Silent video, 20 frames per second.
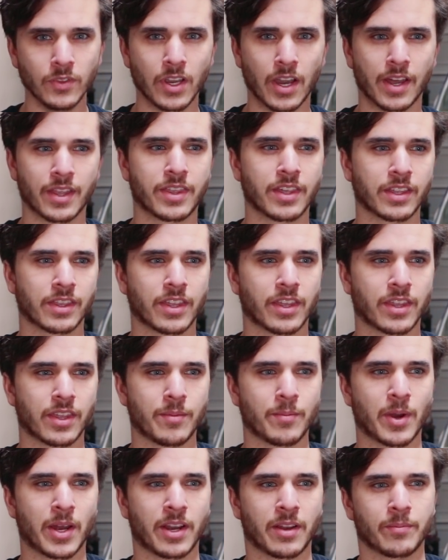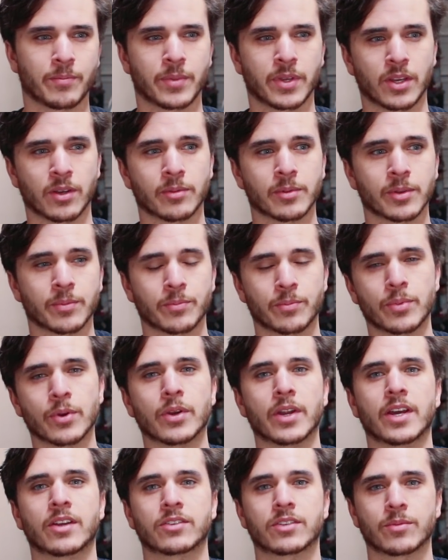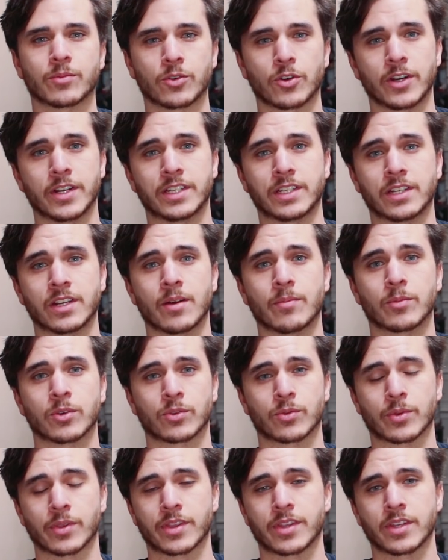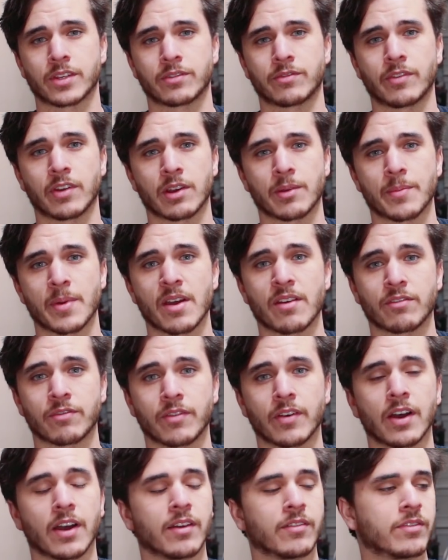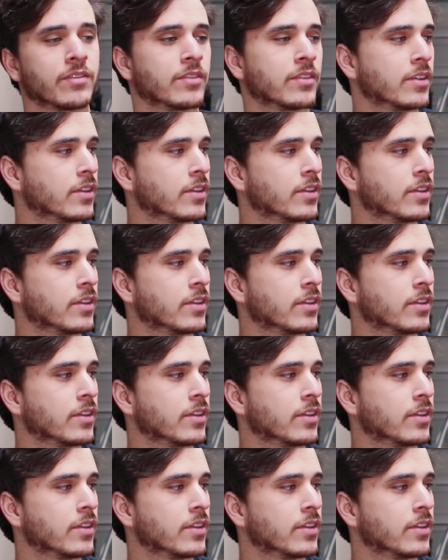I think that they might be able to put out some crazy numbers with this Venom F5.